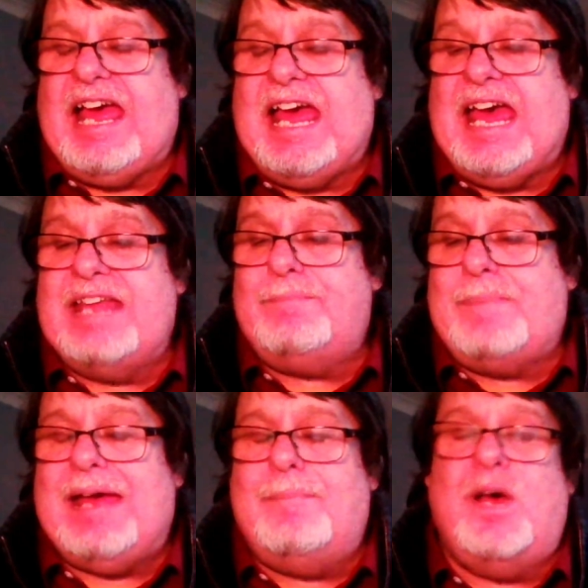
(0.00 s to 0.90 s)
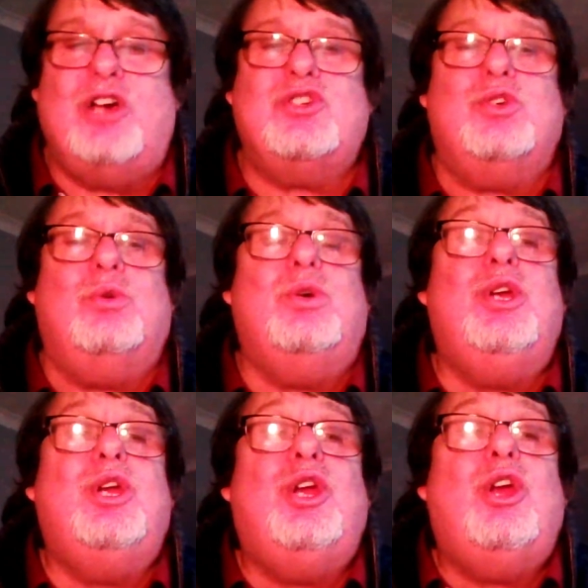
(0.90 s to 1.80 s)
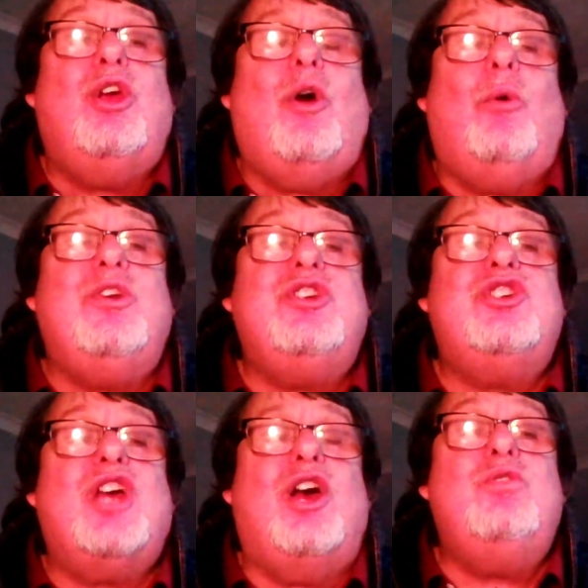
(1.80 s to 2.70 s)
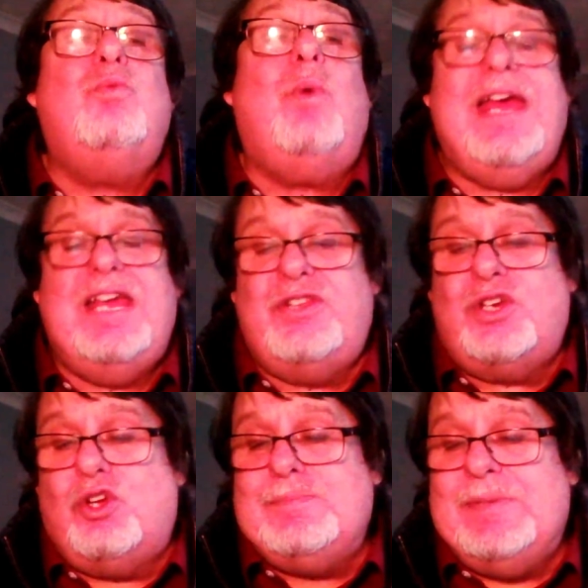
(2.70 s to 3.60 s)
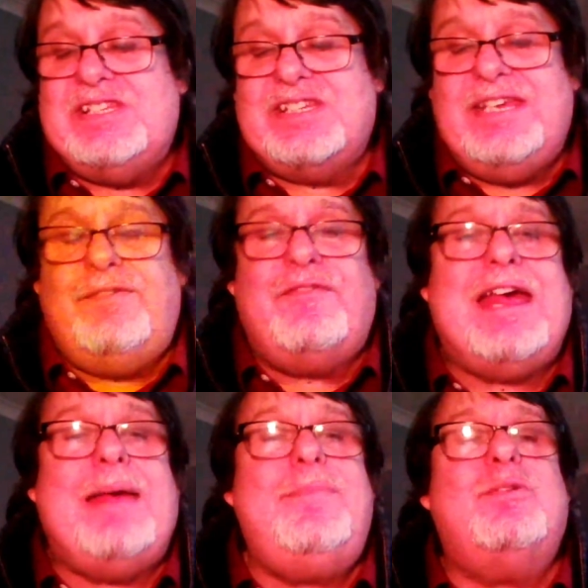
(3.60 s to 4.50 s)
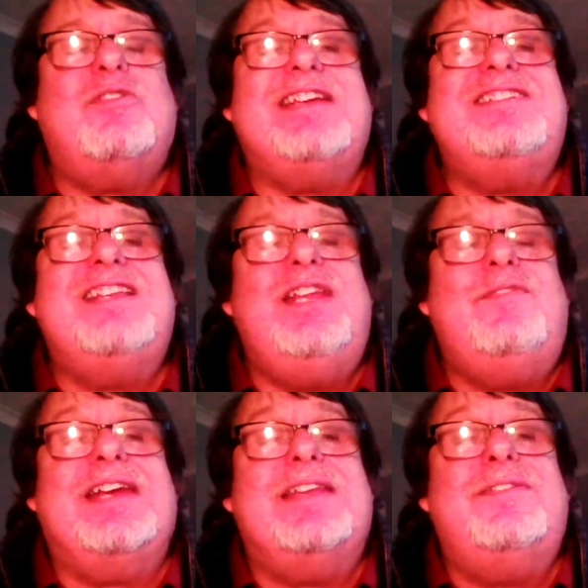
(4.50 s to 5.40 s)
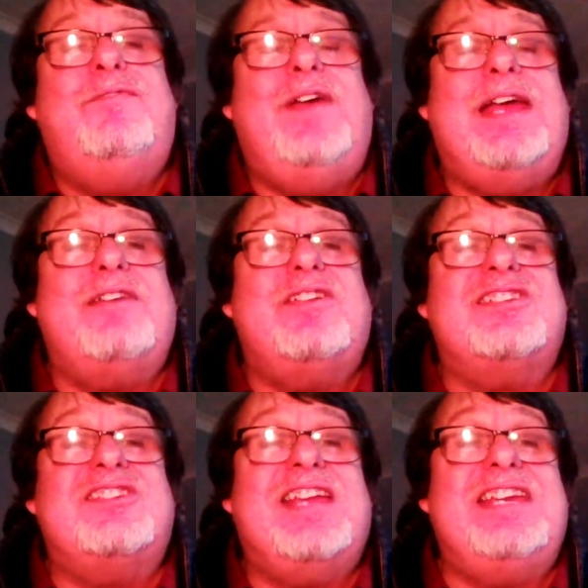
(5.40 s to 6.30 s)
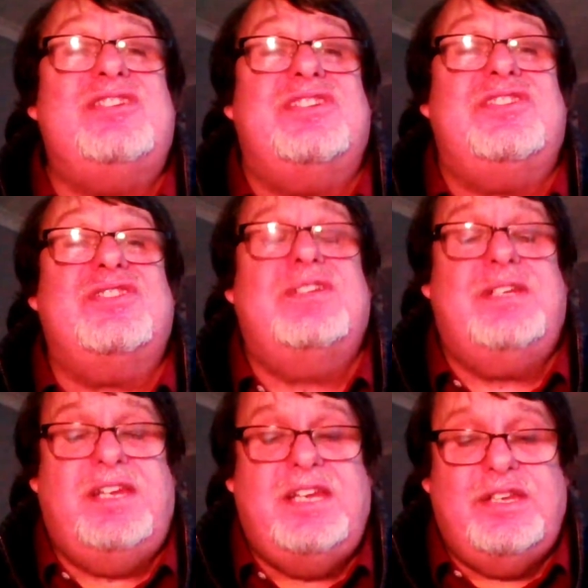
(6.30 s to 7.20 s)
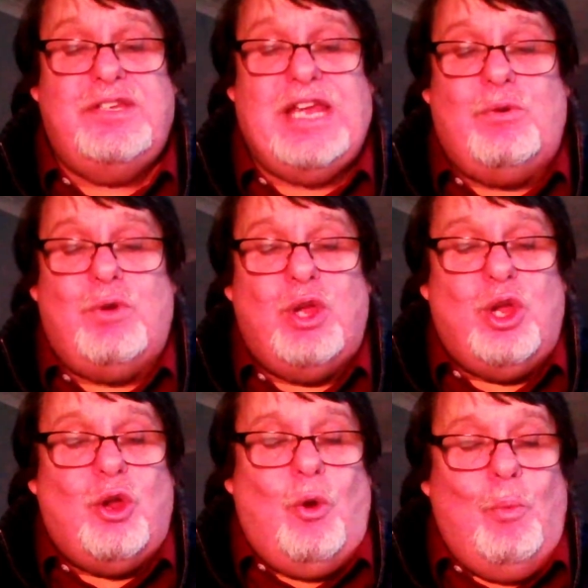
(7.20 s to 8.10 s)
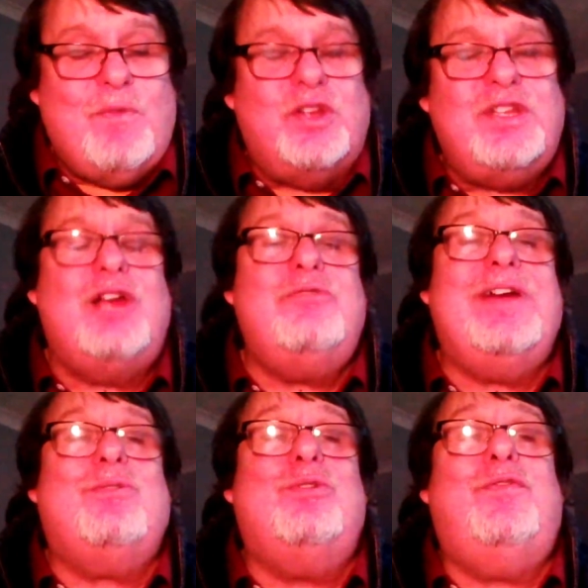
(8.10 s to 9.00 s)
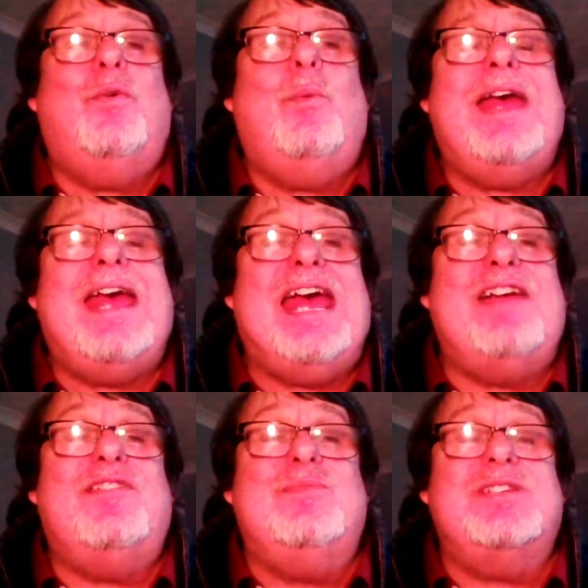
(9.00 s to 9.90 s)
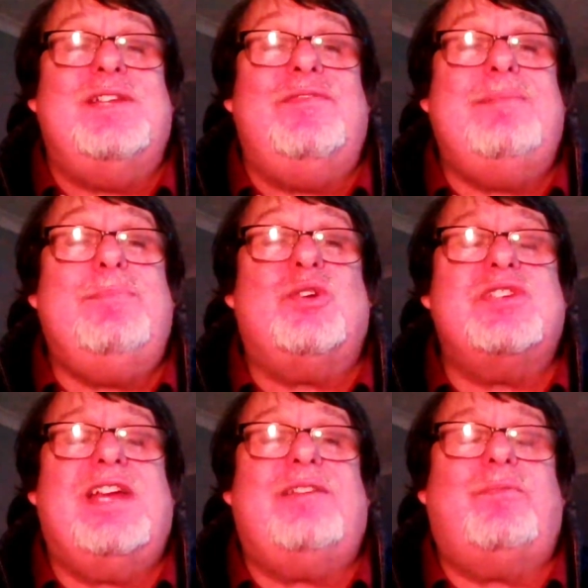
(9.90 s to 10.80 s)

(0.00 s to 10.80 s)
and Pat Marshall, which showed where the Kosminski family were actually living at the various stages. Now, we've got no record for where Aaron was living because